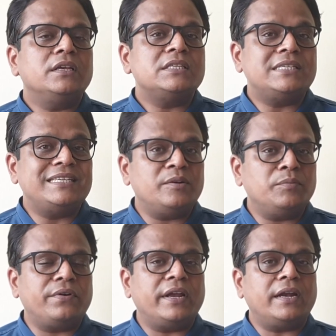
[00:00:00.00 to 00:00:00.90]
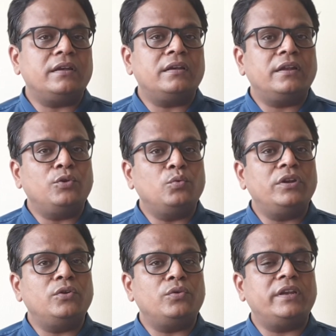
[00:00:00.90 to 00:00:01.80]
serum creatinine and
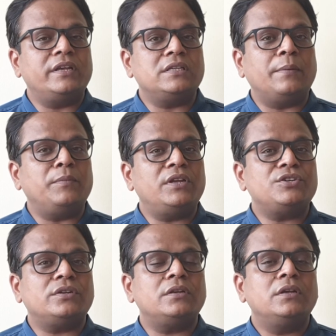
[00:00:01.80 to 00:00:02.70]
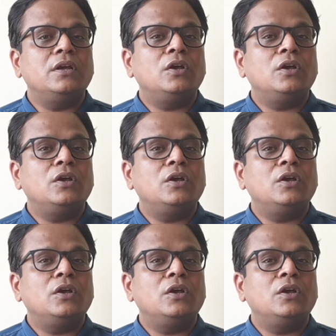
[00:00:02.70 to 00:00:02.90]
urine routine examination